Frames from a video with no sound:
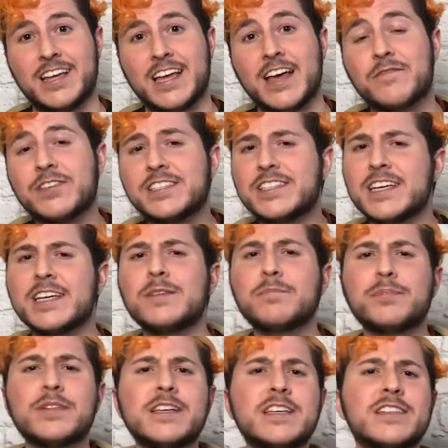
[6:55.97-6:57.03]
If it did,
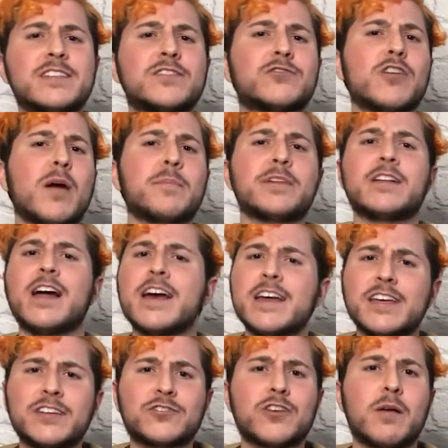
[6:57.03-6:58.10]
please drop a
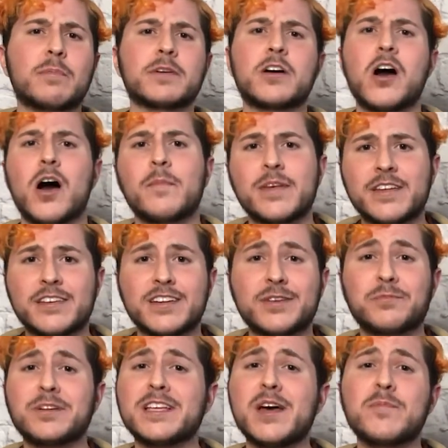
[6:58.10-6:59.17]
like, drop a comment. It
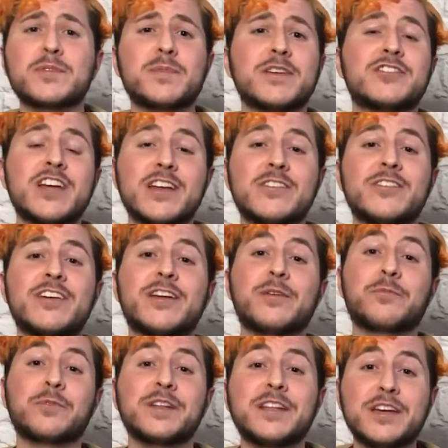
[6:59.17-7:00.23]
really helps my channel and I
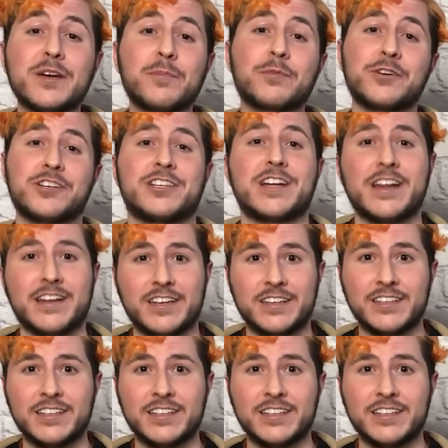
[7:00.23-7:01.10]
really appreciate it.